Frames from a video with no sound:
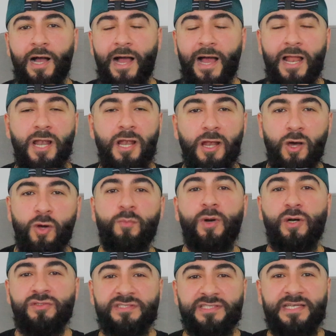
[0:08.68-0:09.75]
Hello
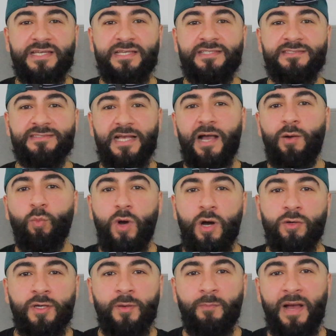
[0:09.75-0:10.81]
broskies and
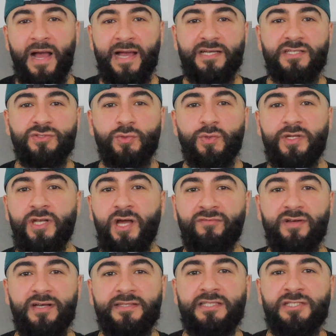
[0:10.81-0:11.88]
welcome back to
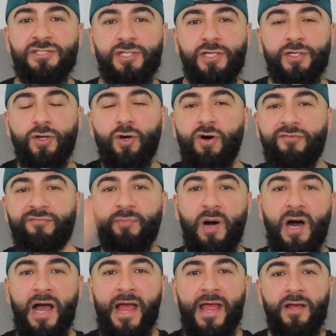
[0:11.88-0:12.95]
another edition of
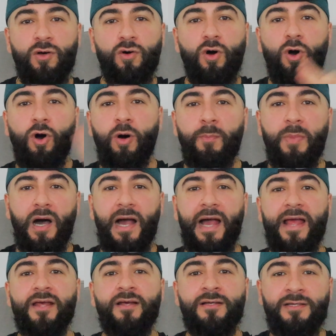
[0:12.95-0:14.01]
Buy or
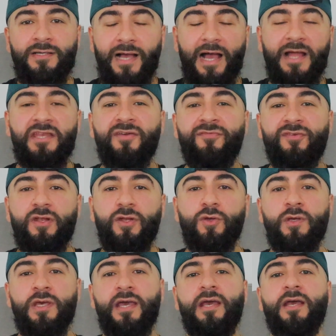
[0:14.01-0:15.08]
Bye. And if you're new
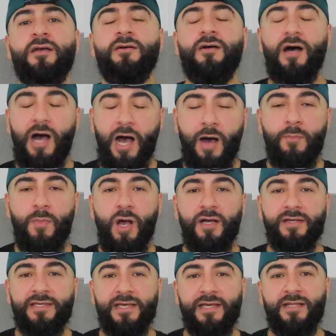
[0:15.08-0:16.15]
here, I'm
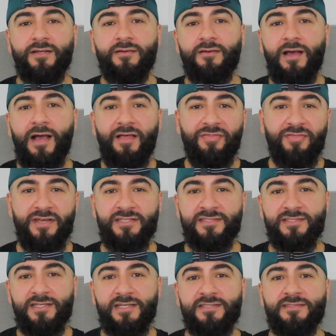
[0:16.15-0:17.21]
Erkin, and
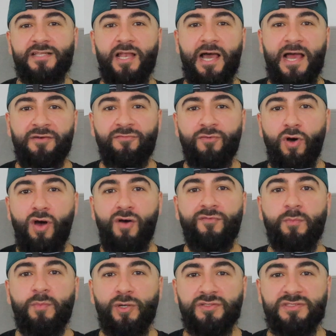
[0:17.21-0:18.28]
this is the life of
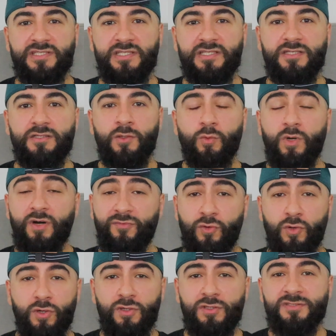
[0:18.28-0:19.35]
a broski, where of
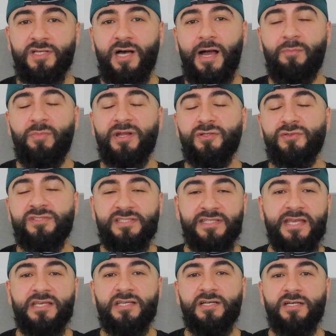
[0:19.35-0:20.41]
course I bring you
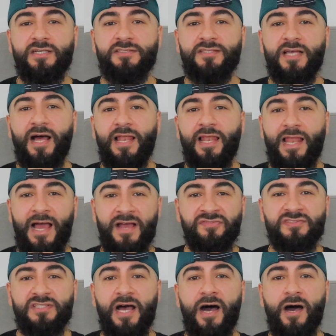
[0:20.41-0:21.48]
sneakers, a
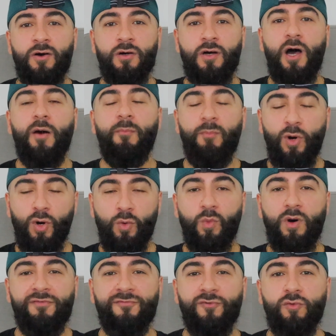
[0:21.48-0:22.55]
lifestyle, and more
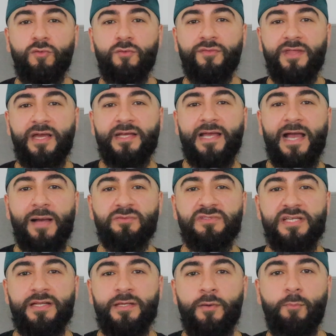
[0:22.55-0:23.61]
waffle than
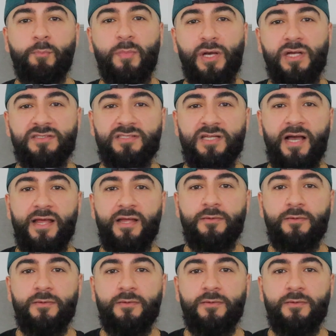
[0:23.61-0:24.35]
Captain Birdseye.